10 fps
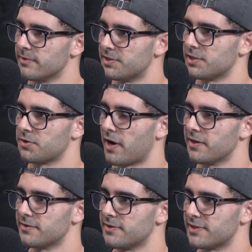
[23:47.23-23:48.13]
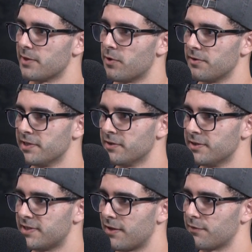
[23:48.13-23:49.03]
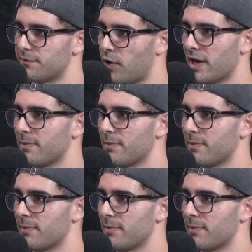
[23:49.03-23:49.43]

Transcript: It's just great to see what Neil has done for Fight